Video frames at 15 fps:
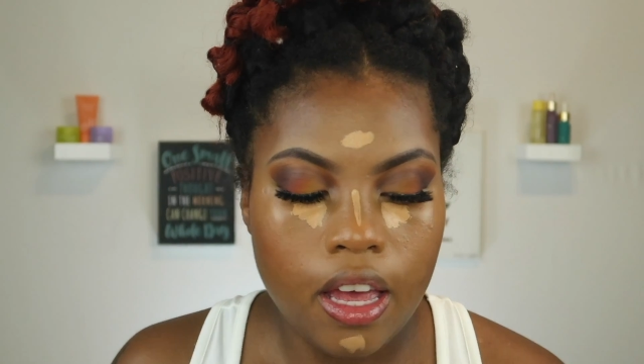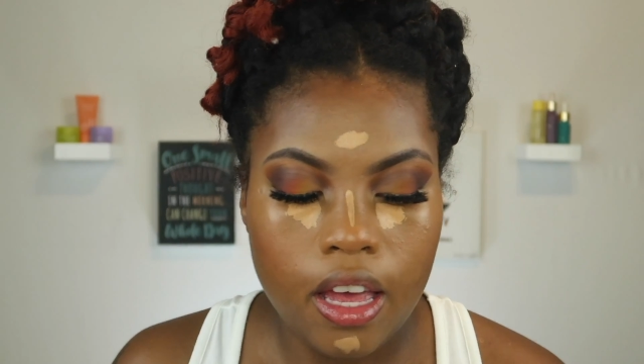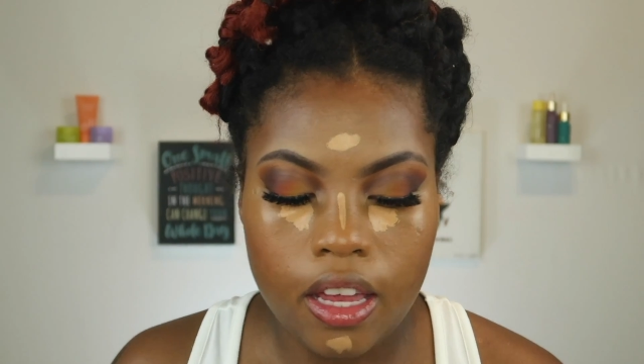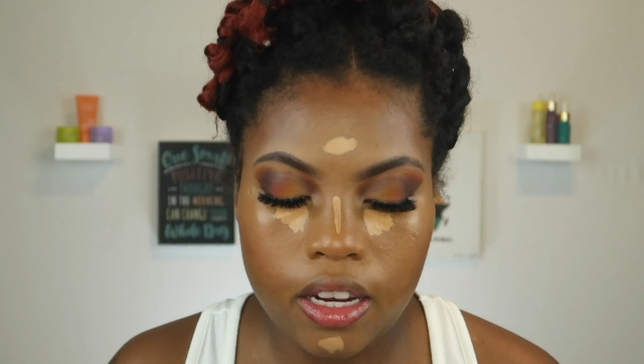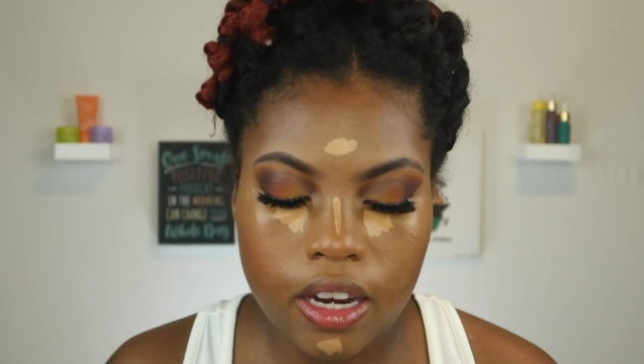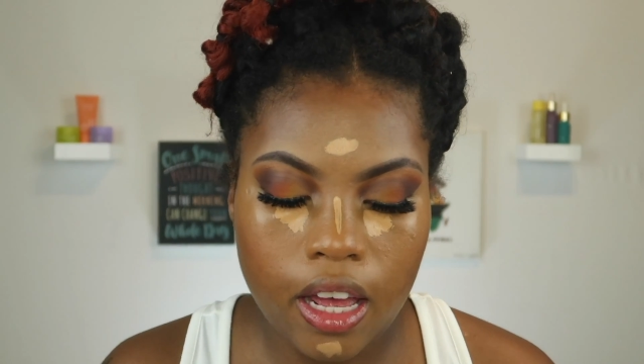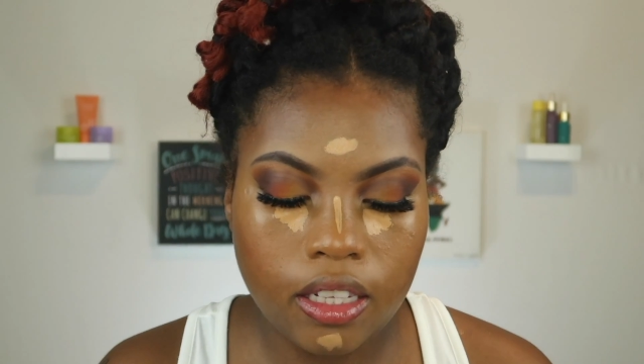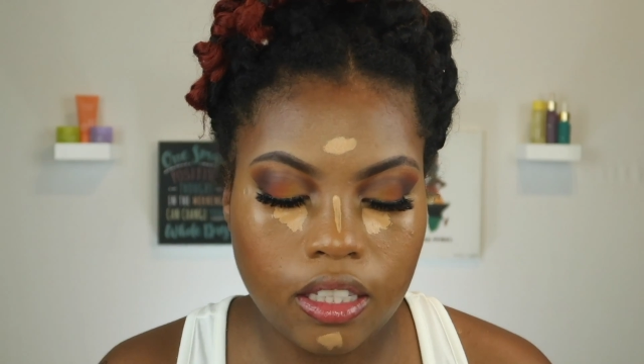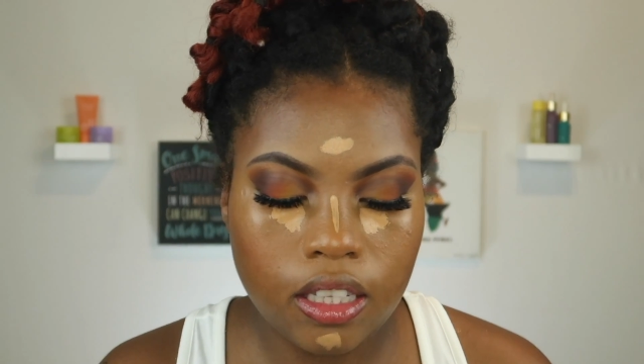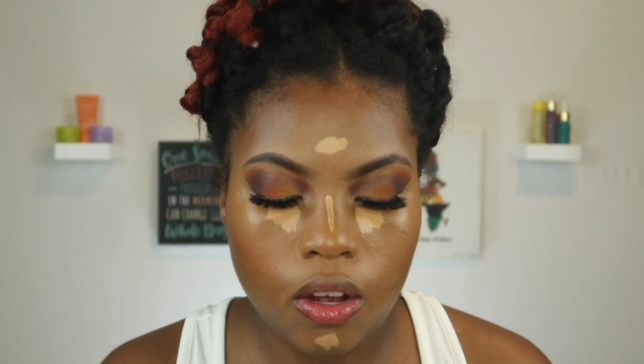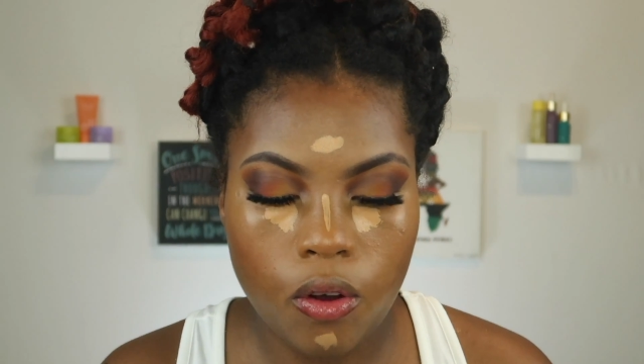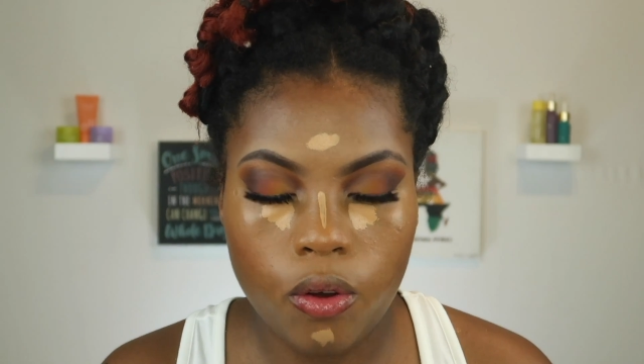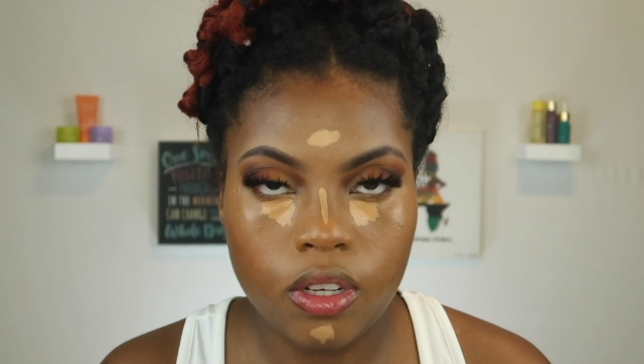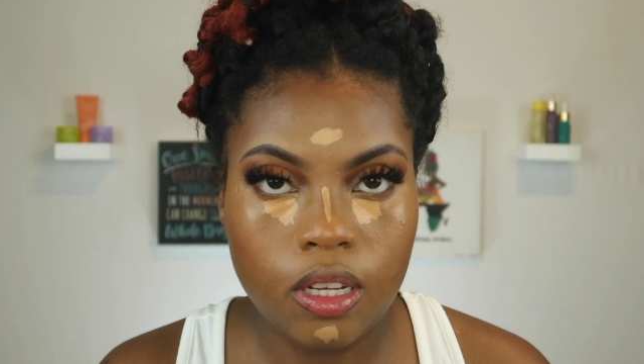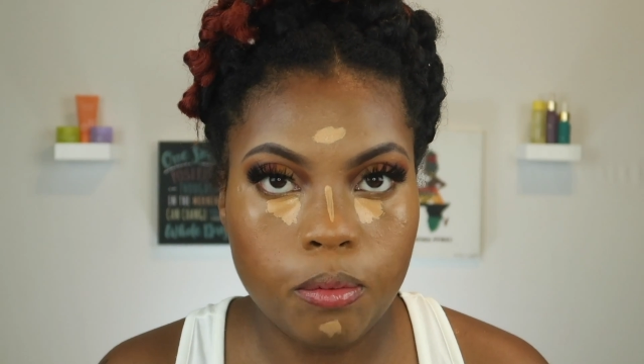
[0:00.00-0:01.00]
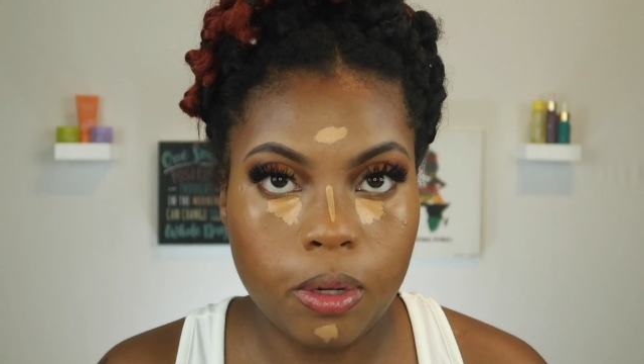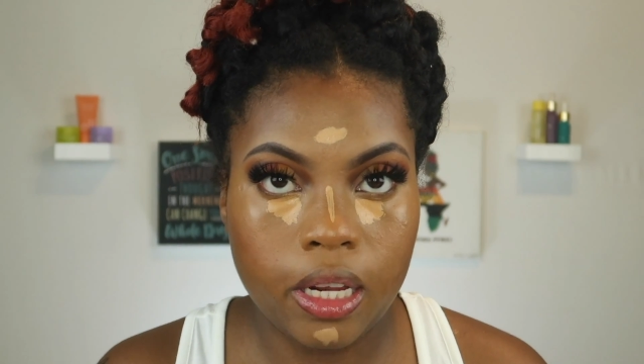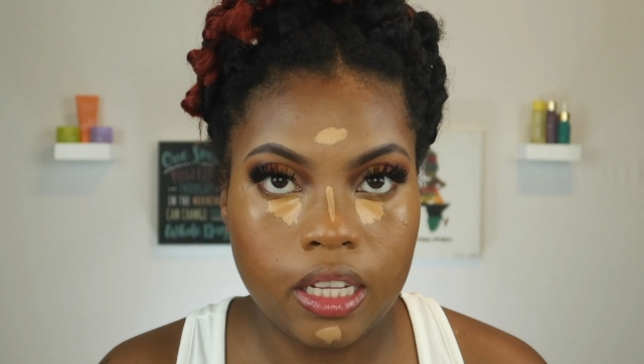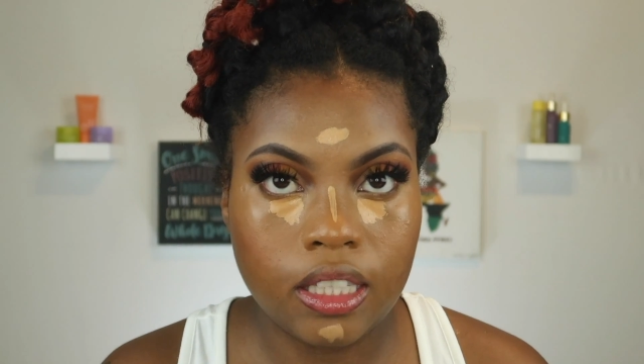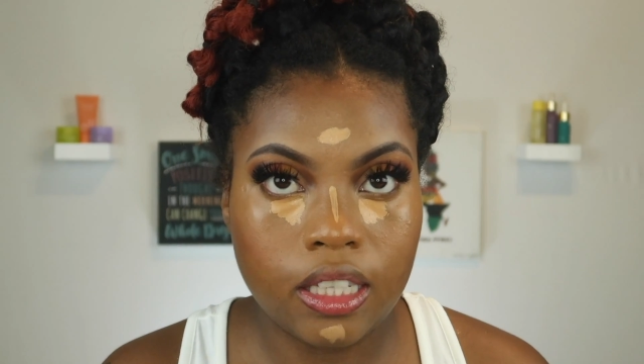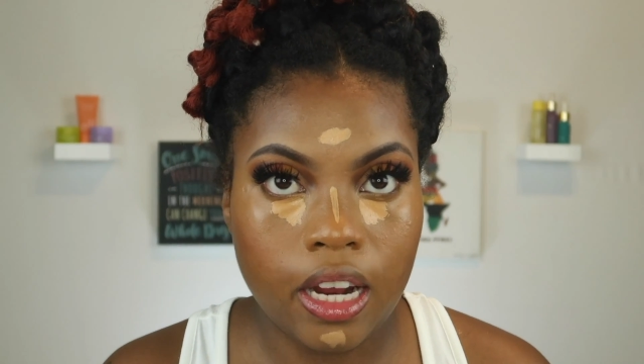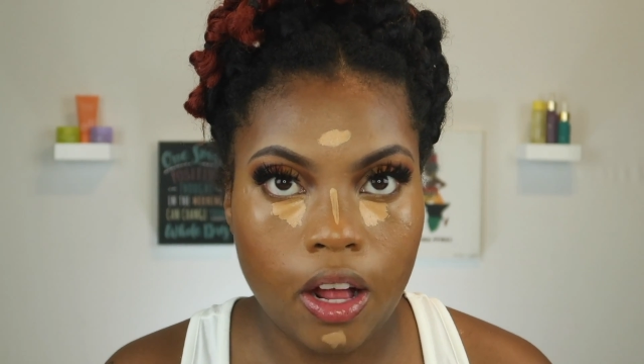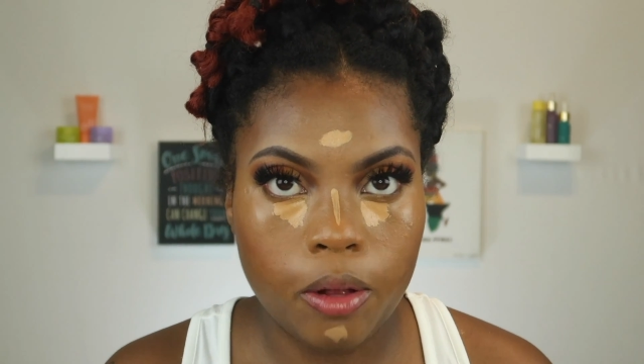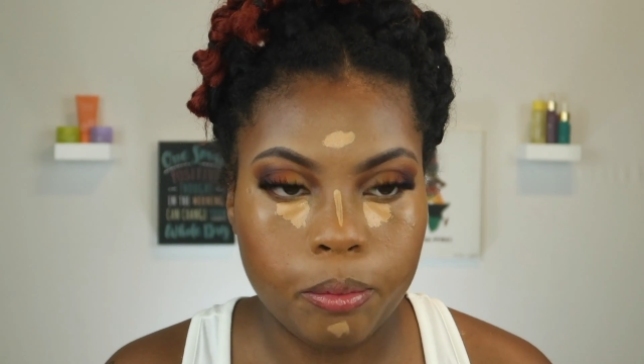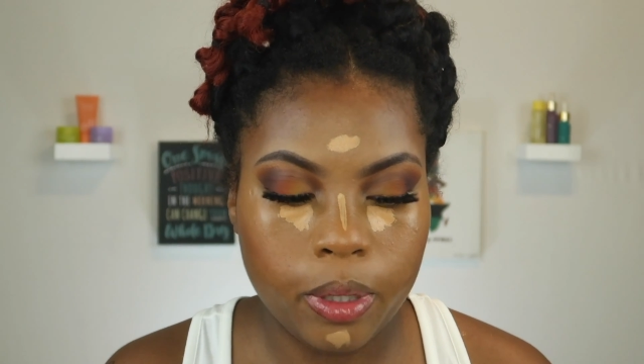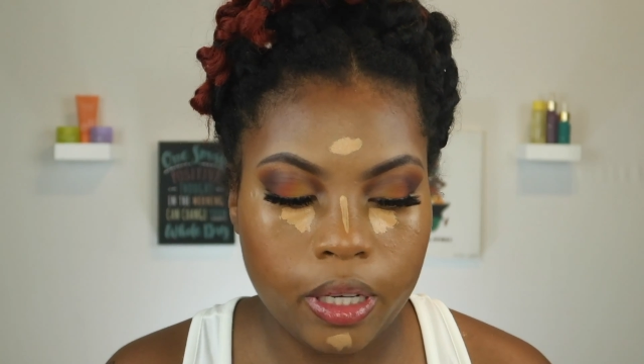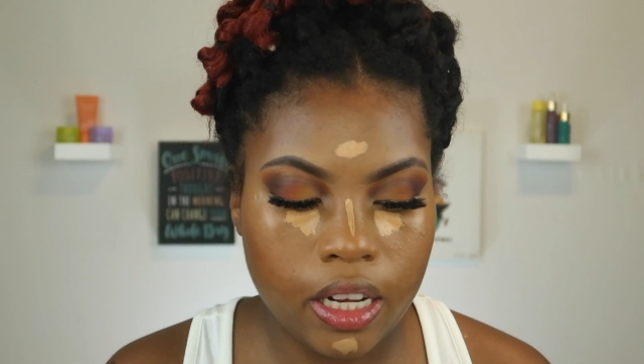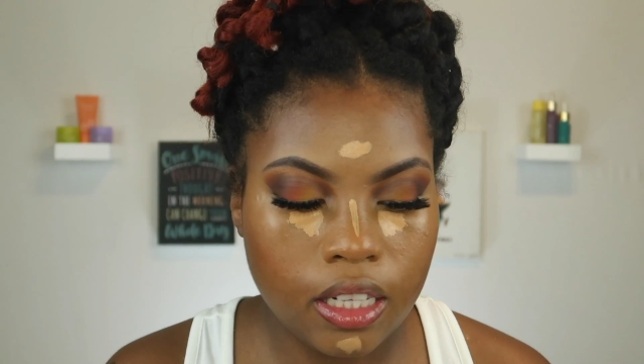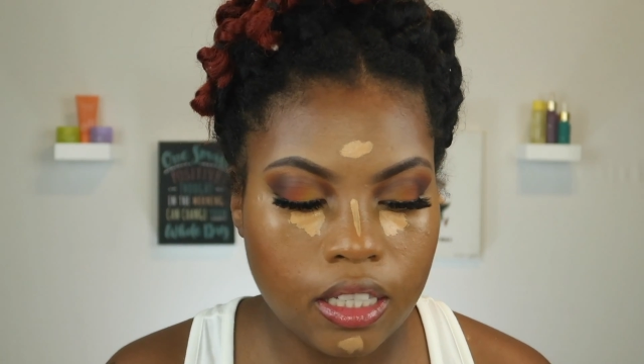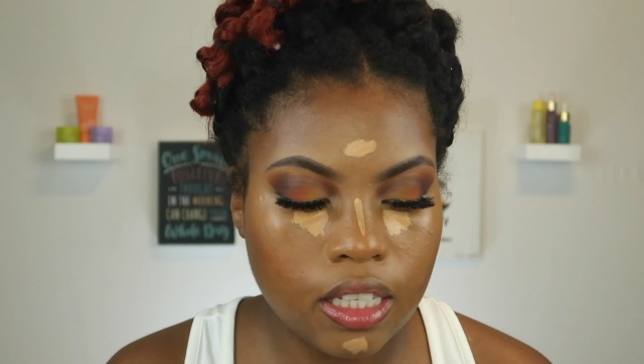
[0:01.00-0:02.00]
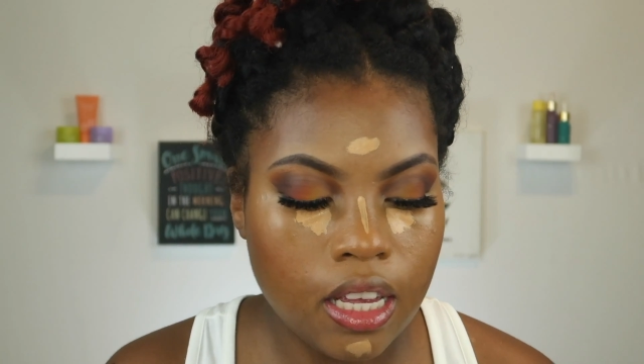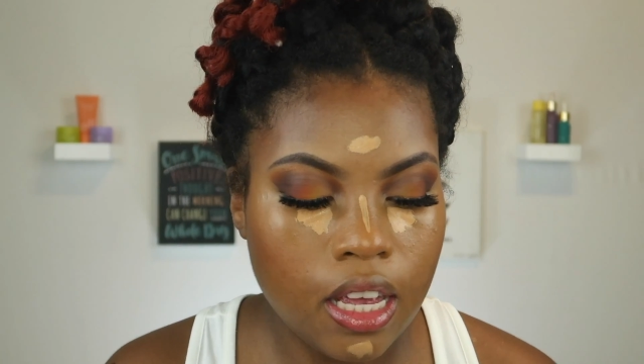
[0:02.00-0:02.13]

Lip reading: and that's the only place that I'll put it.